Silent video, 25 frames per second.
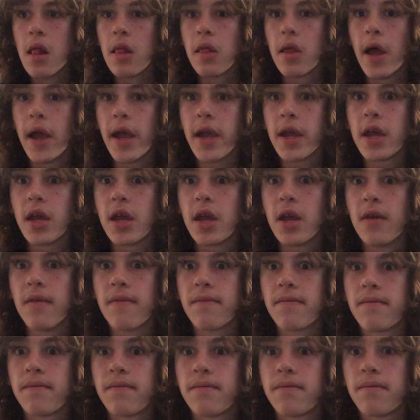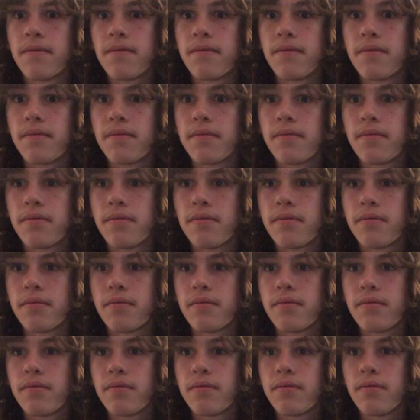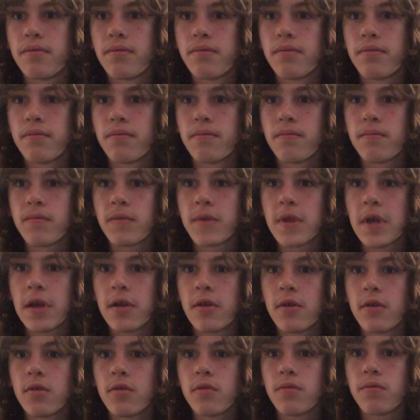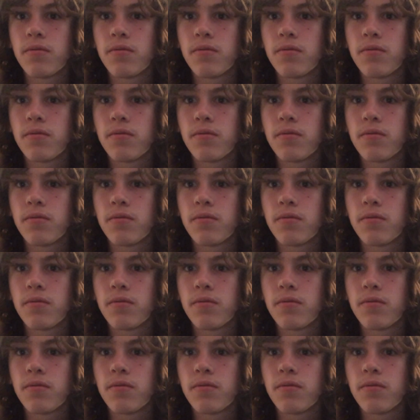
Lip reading: If there